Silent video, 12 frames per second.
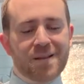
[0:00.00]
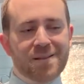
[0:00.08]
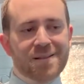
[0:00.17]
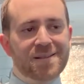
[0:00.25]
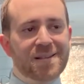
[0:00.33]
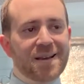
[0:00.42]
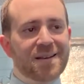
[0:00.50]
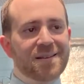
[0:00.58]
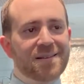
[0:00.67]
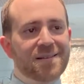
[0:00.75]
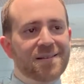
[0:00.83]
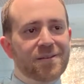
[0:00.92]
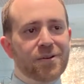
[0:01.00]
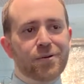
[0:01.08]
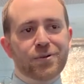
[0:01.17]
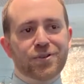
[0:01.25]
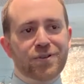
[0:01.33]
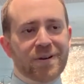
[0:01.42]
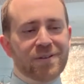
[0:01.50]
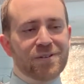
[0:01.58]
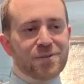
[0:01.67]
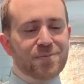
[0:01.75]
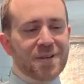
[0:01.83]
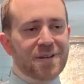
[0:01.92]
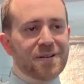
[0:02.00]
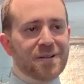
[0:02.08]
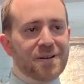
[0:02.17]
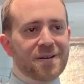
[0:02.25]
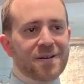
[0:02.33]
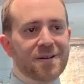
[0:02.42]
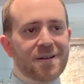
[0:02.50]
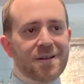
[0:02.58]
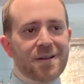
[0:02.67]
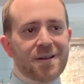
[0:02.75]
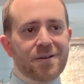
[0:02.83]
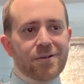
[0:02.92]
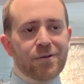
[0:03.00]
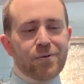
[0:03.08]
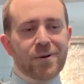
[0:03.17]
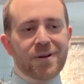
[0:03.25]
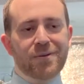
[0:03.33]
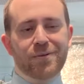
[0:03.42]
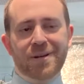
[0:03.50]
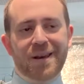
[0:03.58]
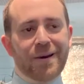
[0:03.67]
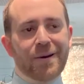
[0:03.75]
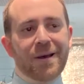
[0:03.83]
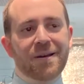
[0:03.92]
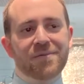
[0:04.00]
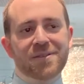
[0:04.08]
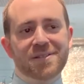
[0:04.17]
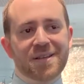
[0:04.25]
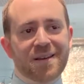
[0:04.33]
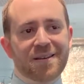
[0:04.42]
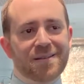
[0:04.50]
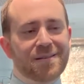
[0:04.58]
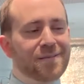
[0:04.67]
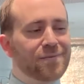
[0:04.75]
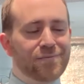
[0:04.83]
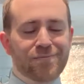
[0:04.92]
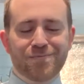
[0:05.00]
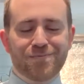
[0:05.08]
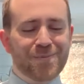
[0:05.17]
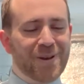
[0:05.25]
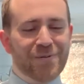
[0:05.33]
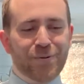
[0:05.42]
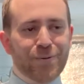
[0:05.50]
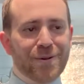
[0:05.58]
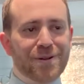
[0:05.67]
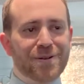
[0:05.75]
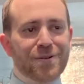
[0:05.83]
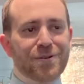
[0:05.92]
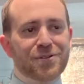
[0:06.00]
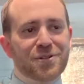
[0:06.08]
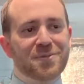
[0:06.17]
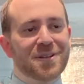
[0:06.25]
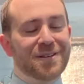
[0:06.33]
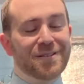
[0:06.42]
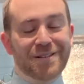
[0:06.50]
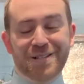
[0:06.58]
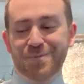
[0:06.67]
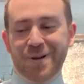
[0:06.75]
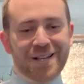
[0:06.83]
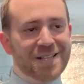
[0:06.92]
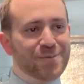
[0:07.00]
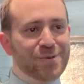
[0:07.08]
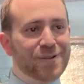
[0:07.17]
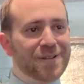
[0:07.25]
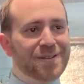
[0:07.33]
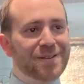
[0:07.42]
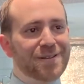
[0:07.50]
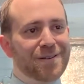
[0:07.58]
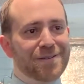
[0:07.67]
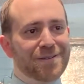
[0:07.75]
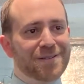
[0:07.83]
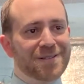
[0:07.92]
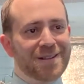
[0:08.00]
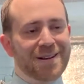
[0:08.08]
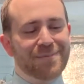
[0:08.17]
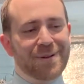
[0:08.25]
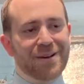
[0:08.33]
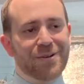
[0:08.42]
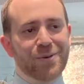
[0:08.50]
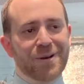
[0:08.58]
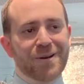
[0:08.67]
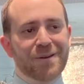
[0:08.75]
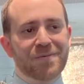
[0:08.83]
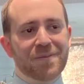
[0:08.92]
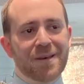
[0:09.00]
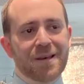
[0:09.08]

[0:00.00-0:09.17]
the second kosher English Megillah, or we we now have the second ever written kosher Megillah. It's possible that there are others that I'm not aware of,